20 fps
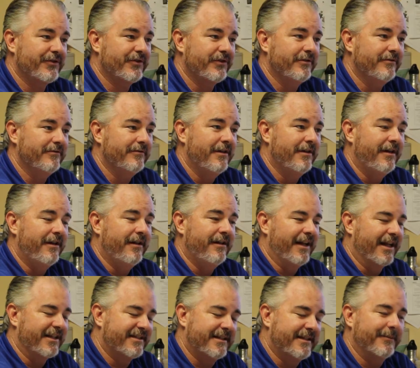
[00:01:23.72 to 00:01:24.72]
to,
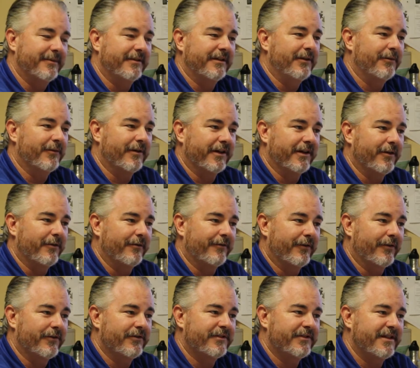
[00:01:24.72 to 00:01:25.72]
that's typically where I go
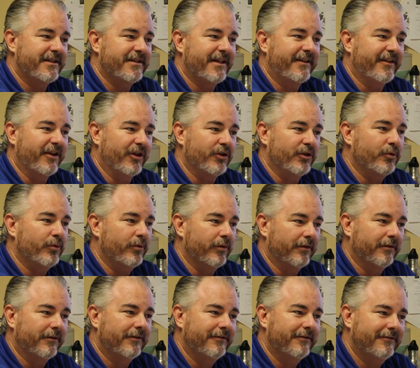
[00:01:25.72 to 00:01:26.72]
first. He's like the
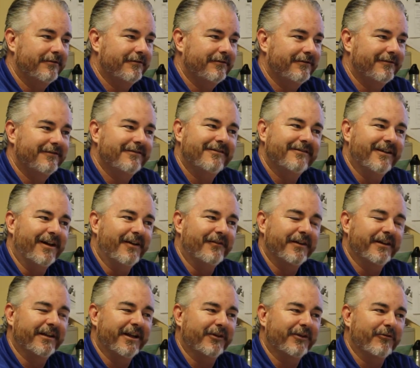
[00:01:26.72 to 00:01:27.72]
Google of
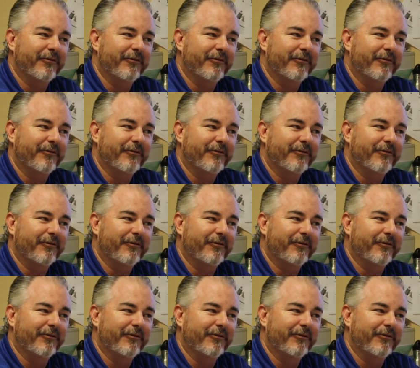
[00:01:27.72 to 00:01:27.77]
Inlet